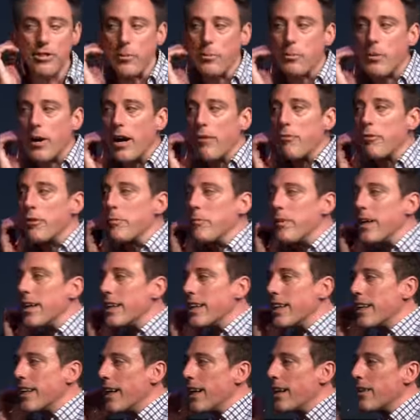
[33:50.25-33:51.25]
it profit of man
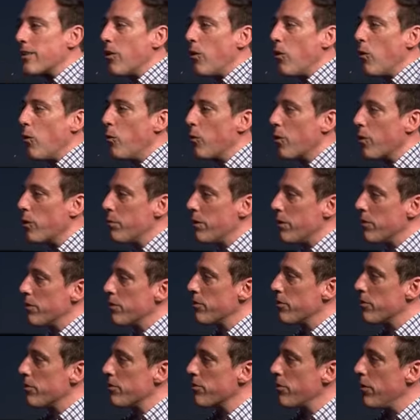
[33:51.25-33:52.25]
to gain the whole world but
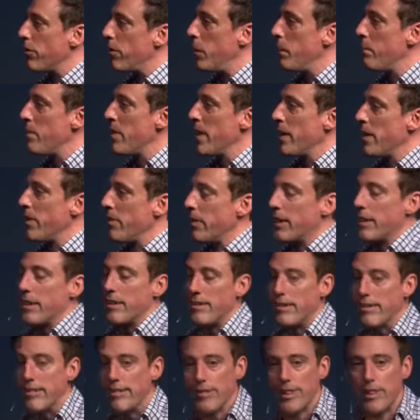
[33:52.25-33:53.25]
lose his soul? You know what else
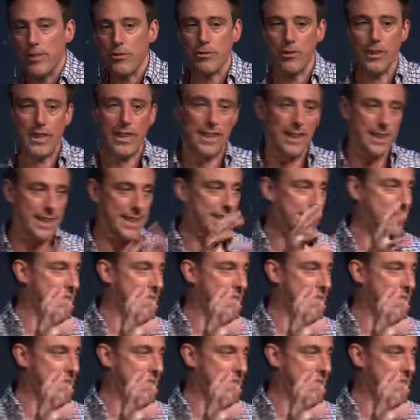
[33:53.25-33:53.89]
he says right in that